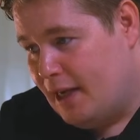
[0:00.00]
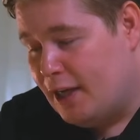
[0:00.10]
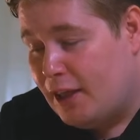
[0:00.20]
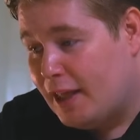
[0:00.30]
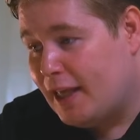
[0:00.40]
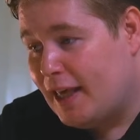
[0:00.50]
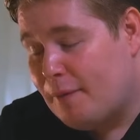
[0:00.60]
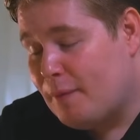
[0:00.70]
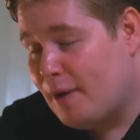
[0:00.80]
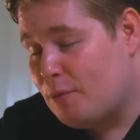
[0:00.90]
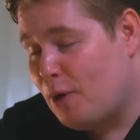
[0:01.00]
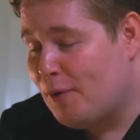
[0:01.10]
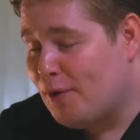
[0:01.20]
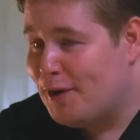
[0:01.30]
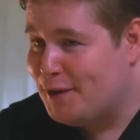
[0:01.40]
I don't think he gave me a
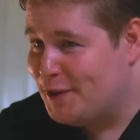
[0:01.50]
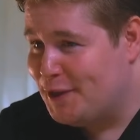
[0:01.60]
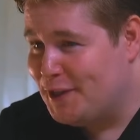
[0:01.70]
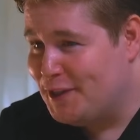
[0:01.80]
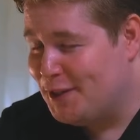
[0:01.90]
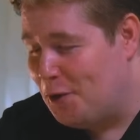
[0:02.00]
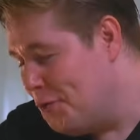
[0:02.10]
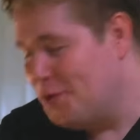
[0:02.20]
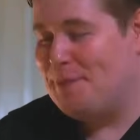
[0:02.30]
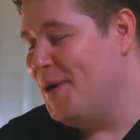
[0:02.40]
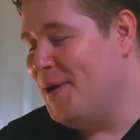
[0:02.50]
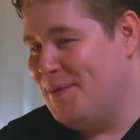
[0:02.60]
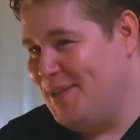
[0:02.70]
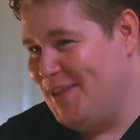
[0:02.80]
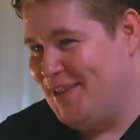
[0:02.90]
proper answer because he said all
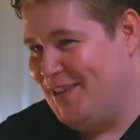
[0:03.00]
departments are